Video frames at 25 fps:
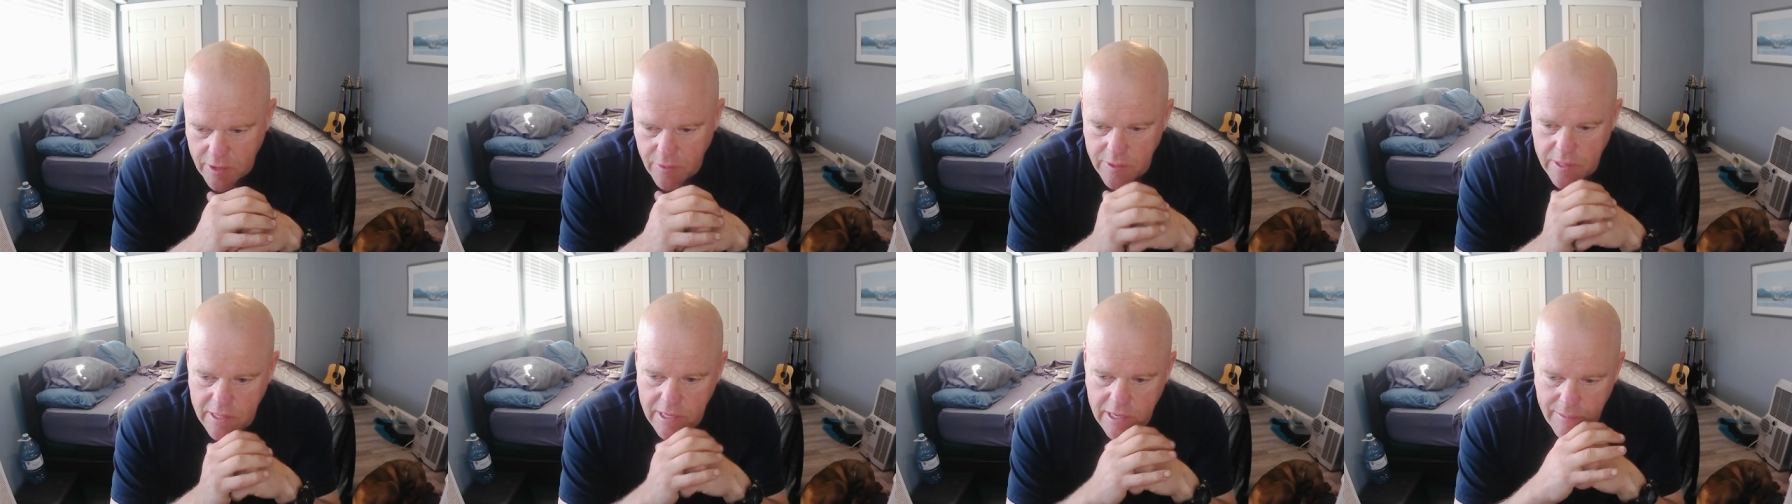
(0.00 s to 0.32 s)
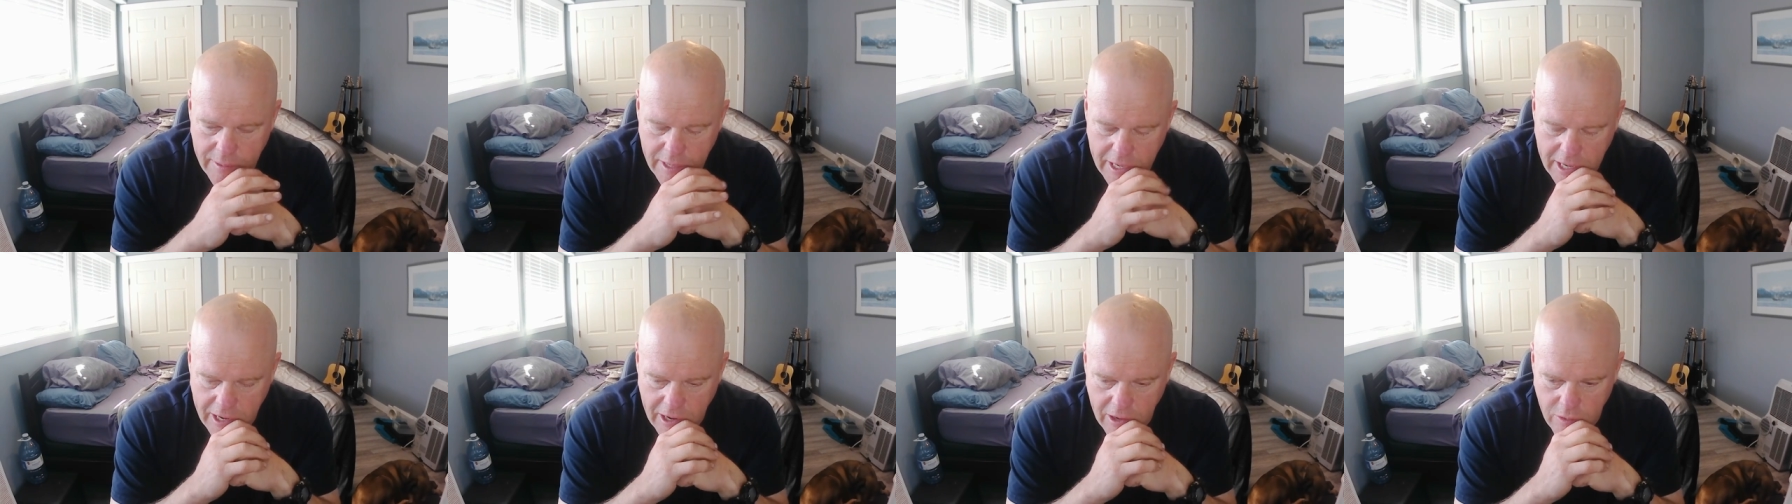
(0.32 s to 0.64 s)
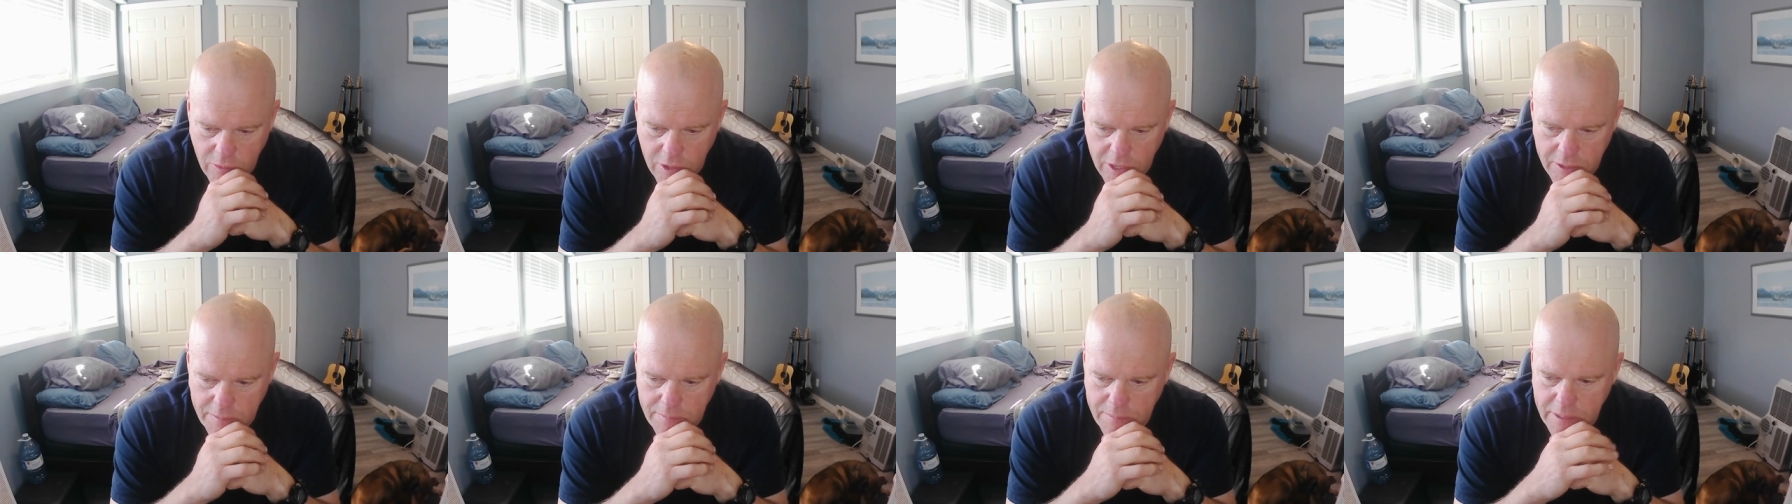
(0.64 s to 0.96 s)
out with a little bit of
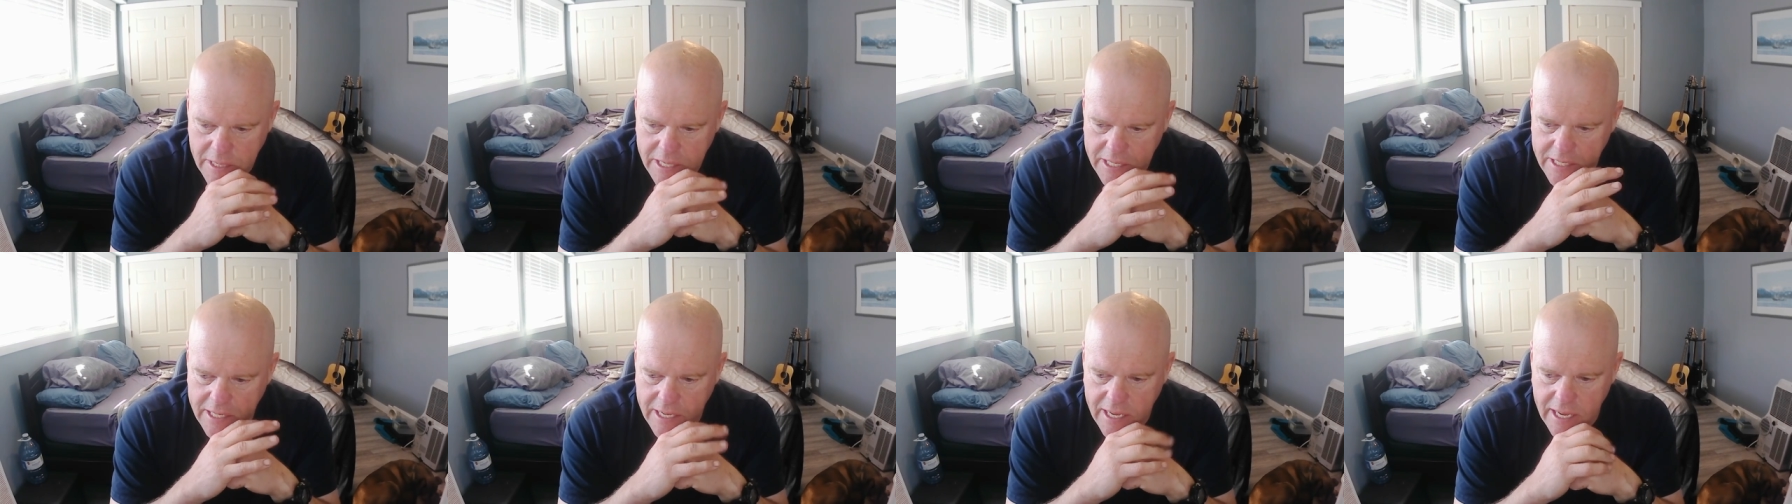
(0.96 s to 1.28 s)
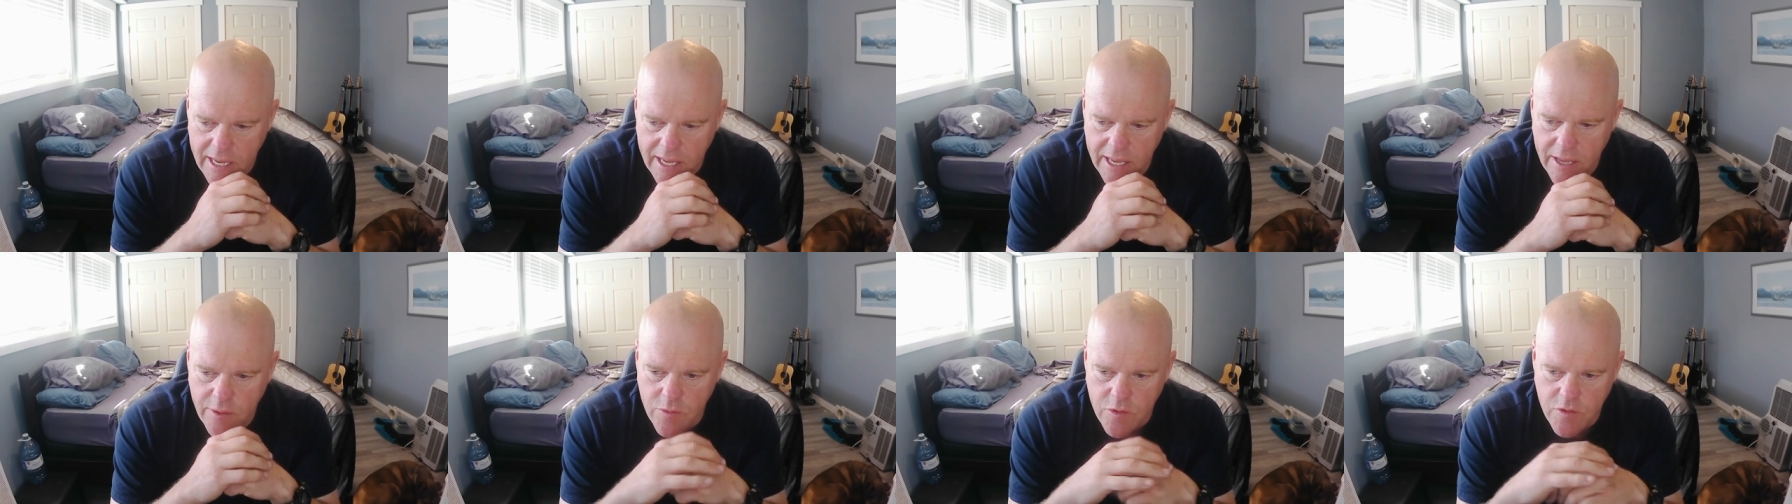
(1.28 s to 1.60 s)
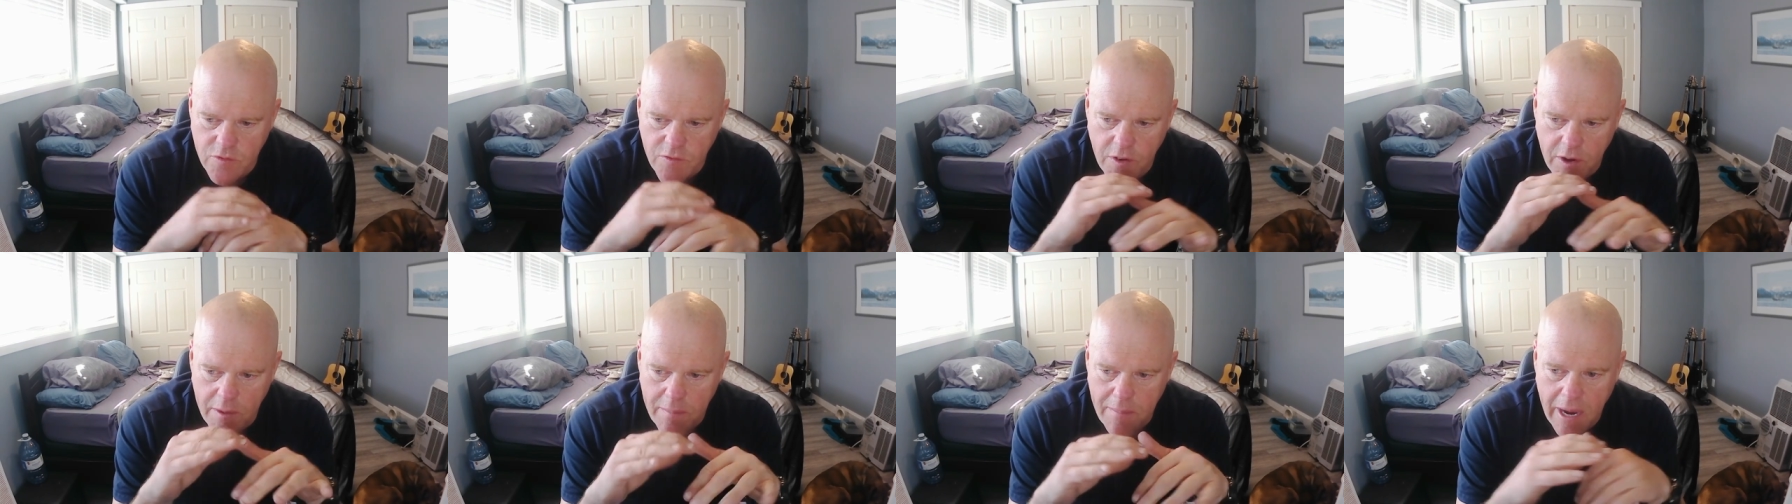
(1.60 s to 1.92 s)
yard work, but it was
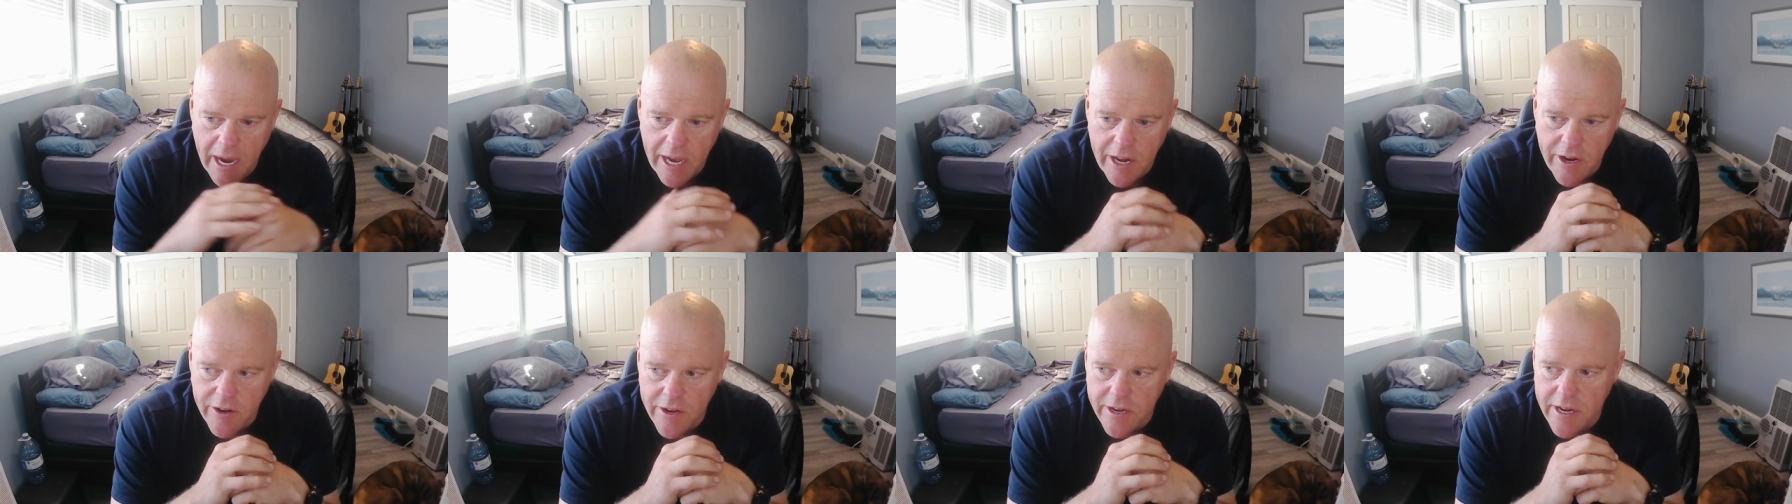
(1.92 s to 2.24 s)
very minor